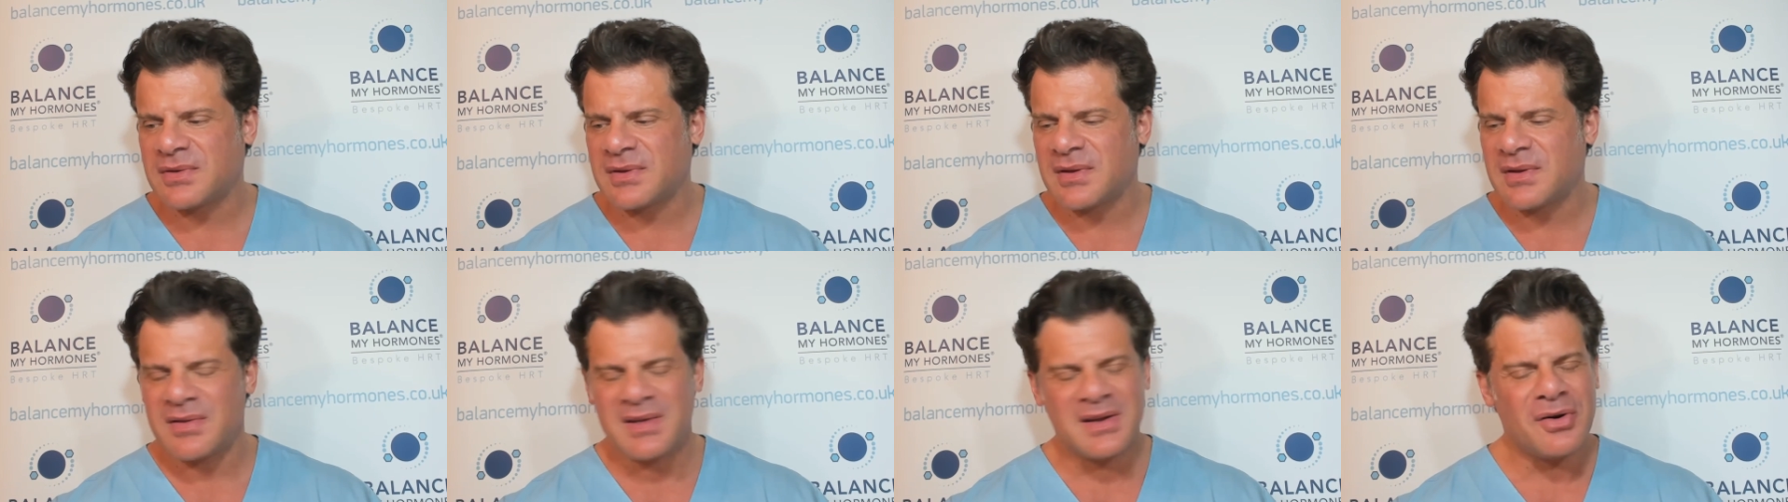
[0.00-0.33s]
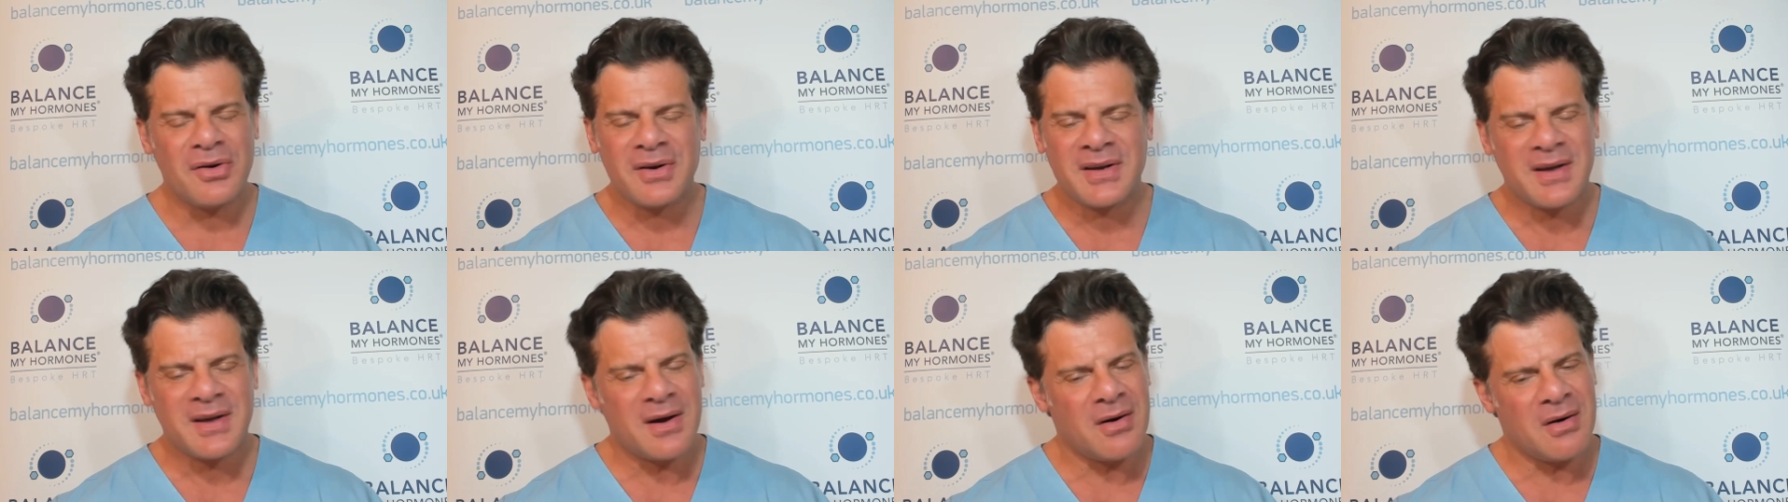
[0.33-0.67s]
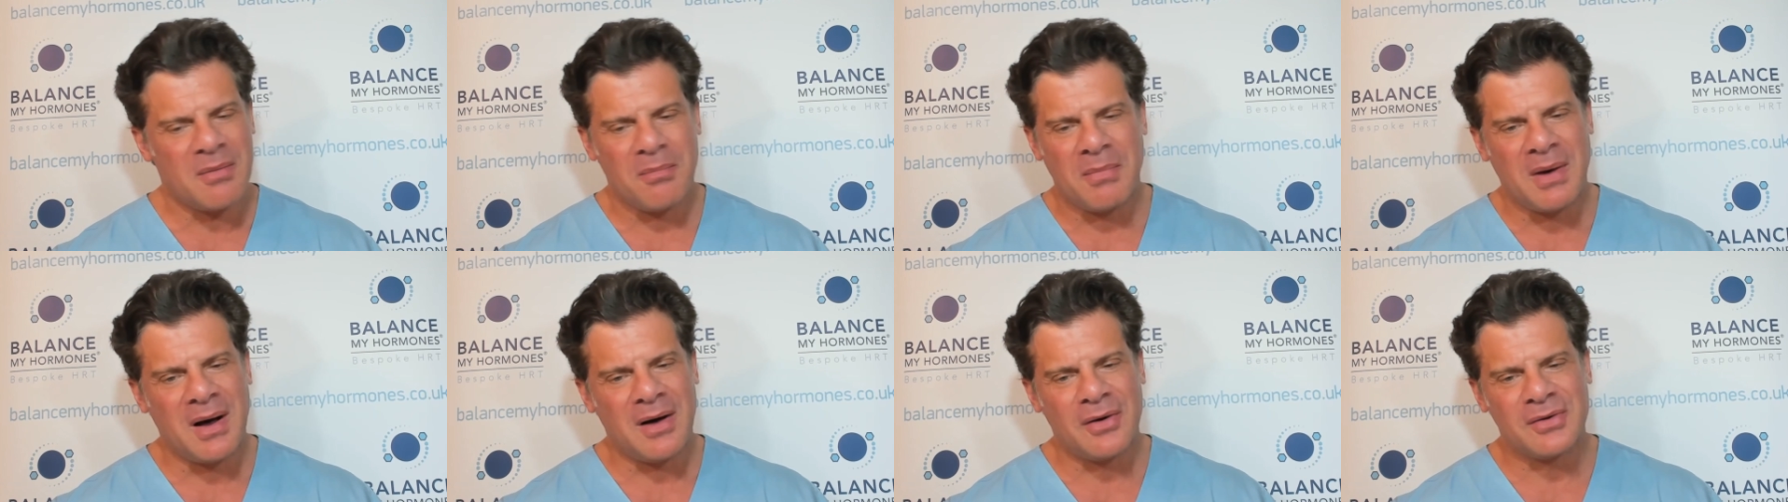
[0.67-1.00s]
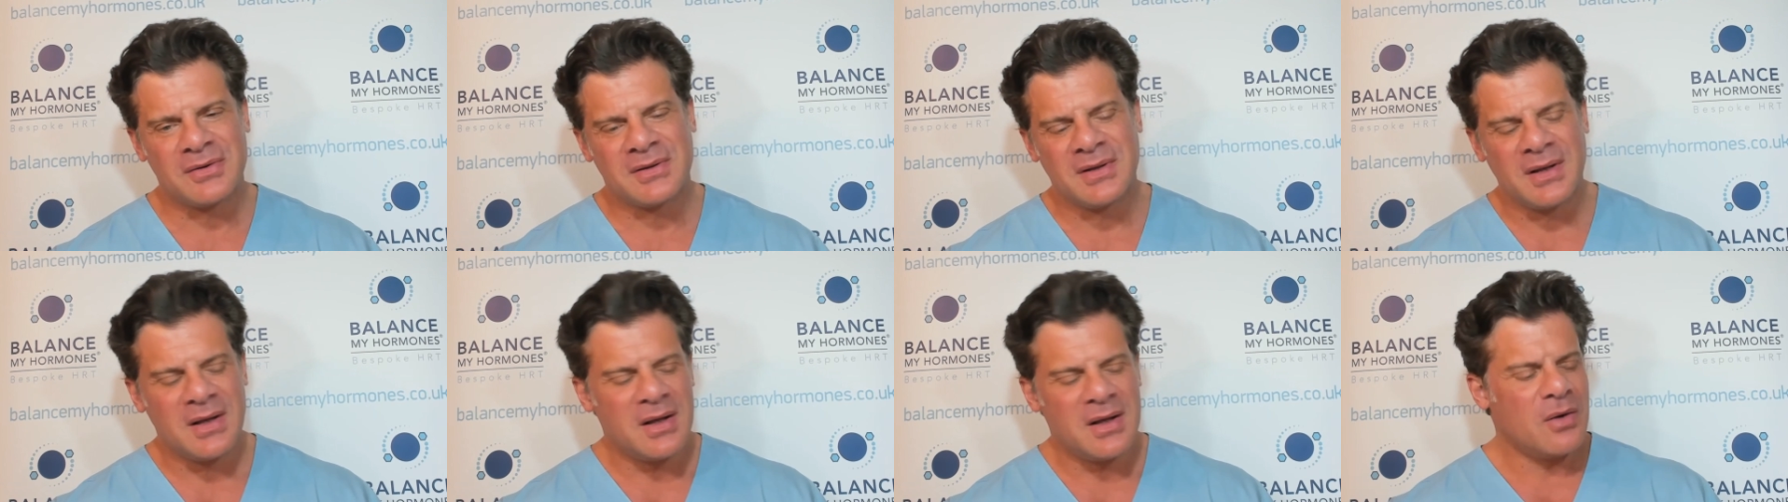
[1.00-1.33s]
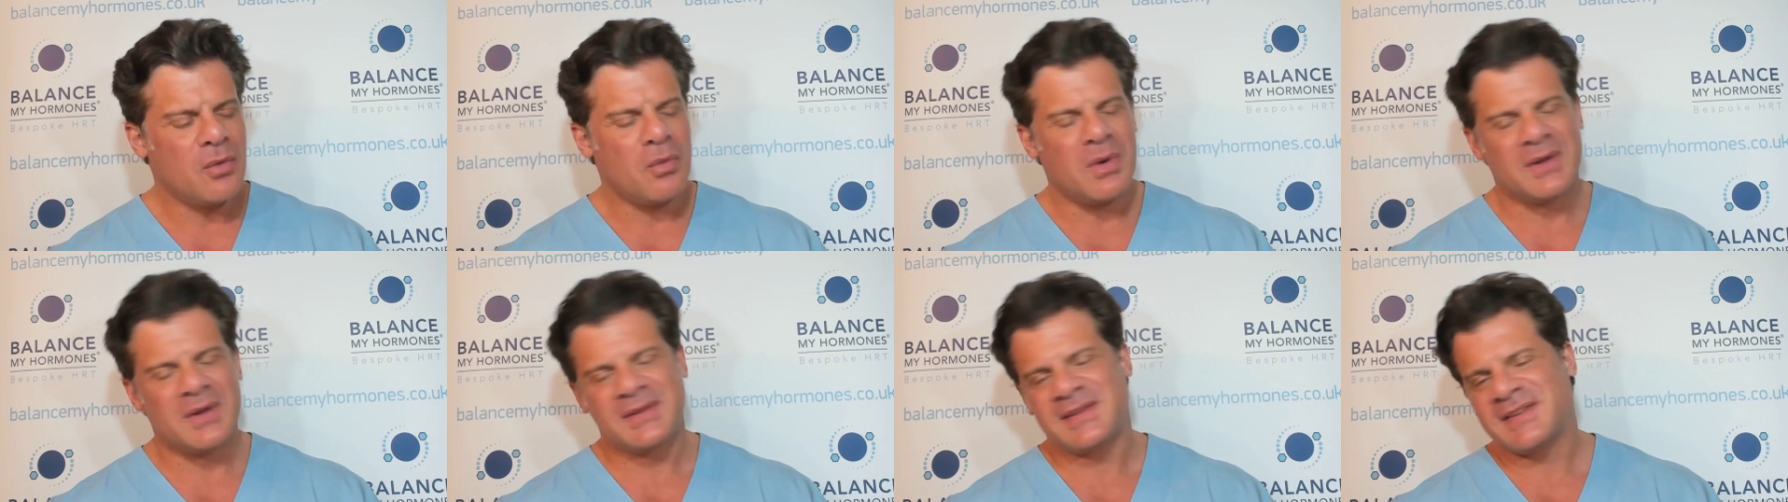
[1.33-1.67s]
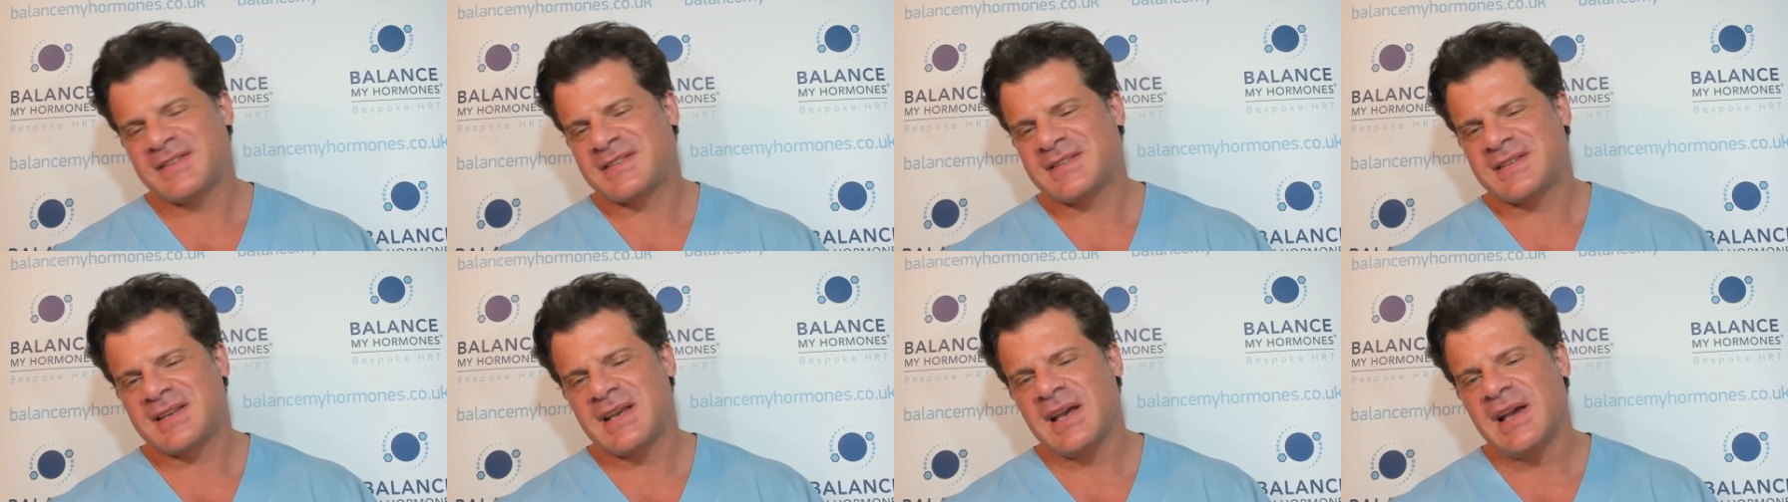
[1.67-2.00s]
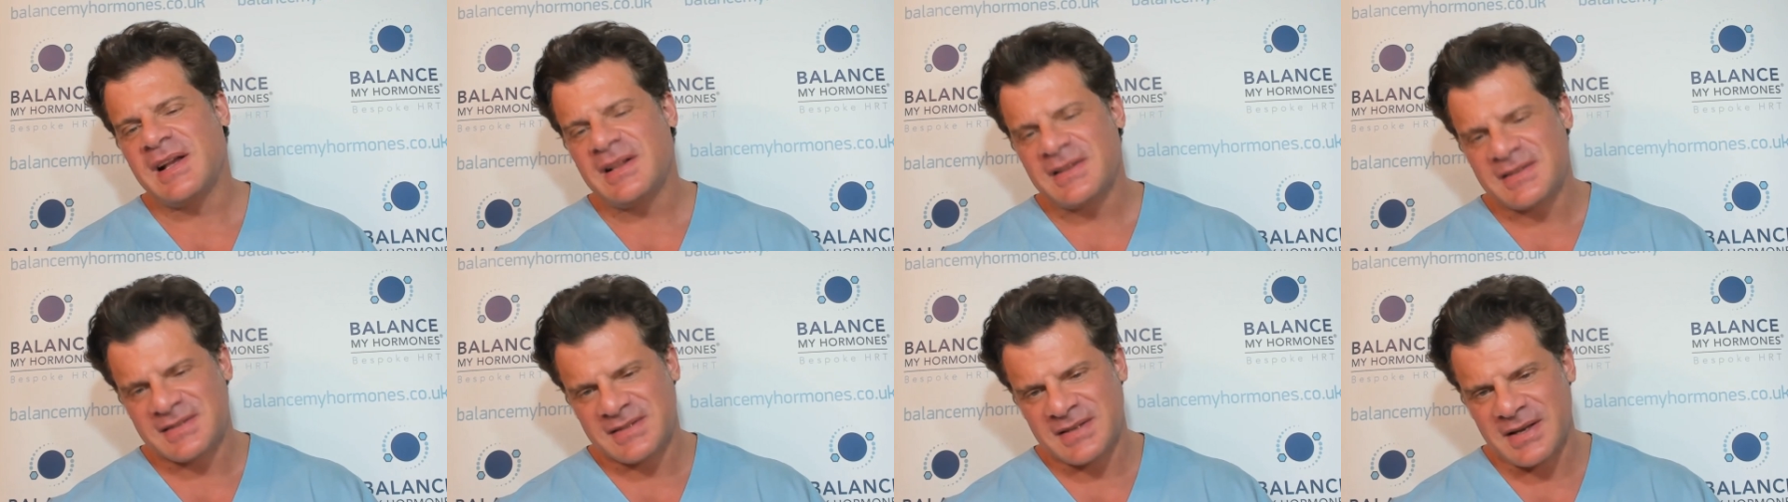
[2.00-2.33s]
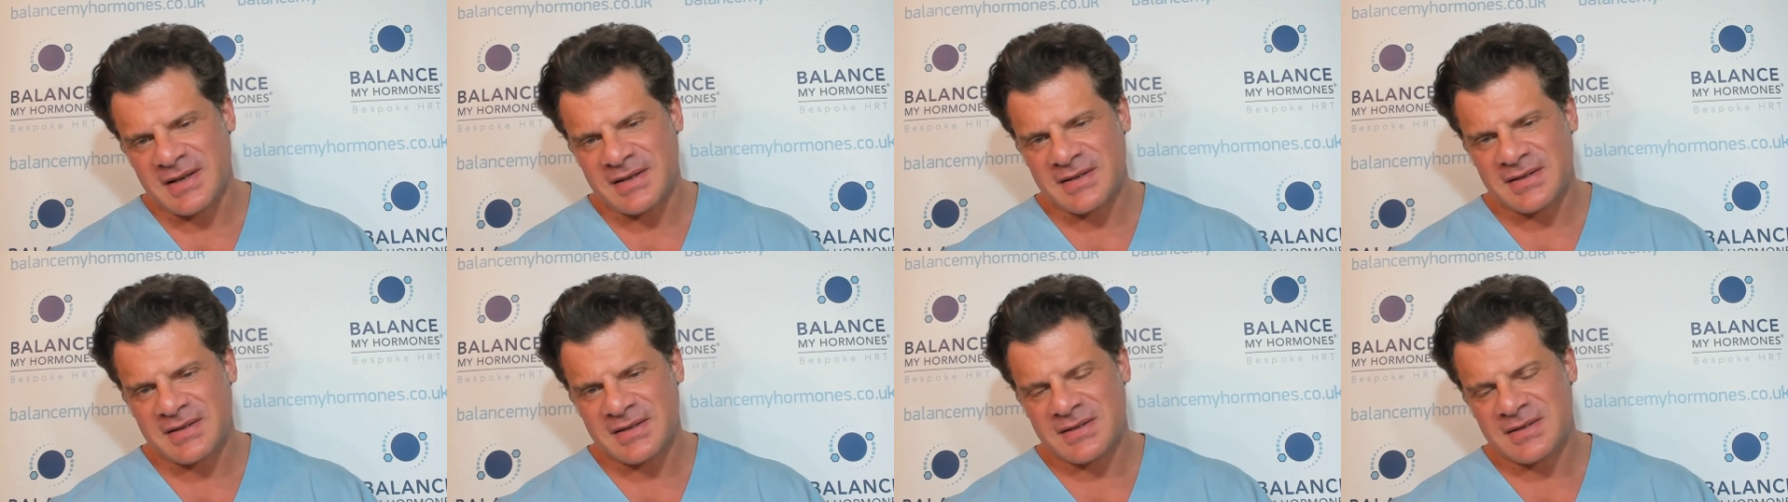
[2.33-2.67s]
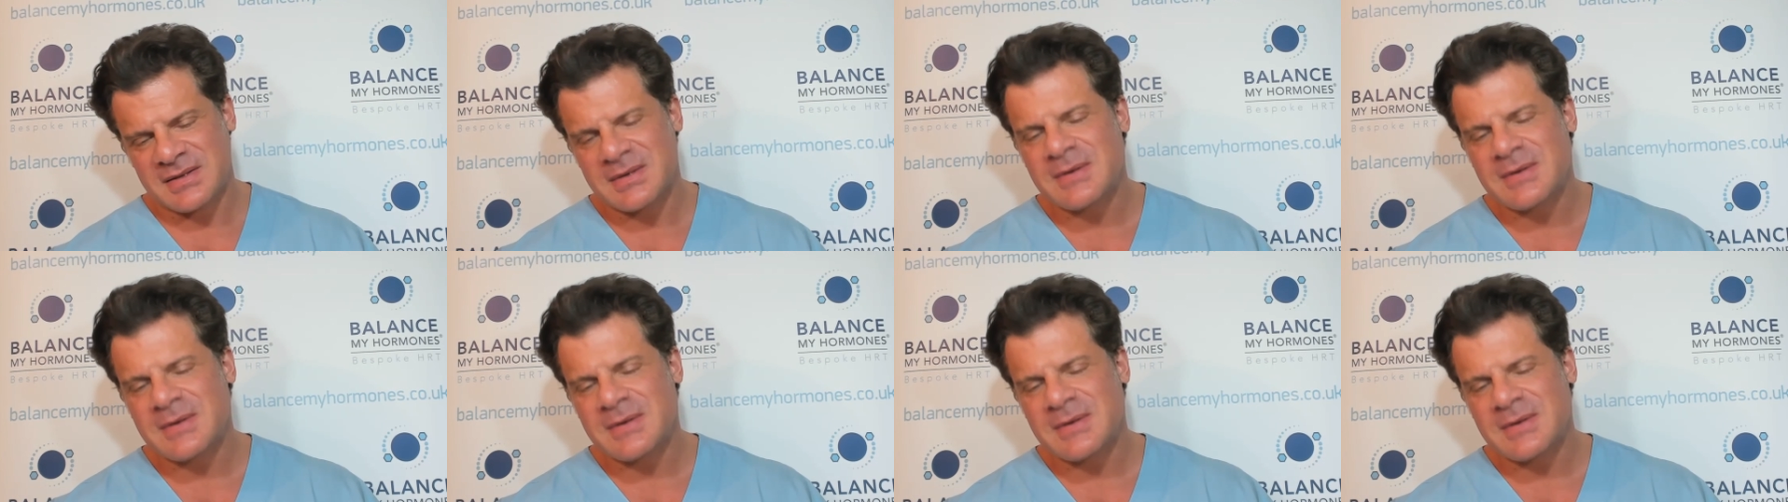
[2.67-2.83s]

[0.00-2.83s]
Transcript: Uh, they don't care about what the scale says.